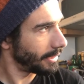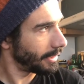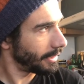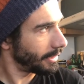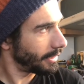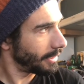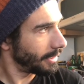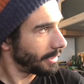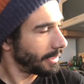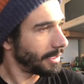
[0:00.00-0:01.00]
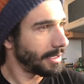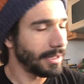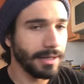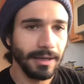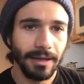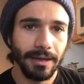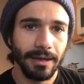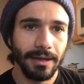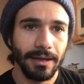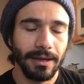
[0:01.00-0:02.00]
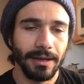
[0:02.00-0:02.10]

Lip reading: Nobody speaks.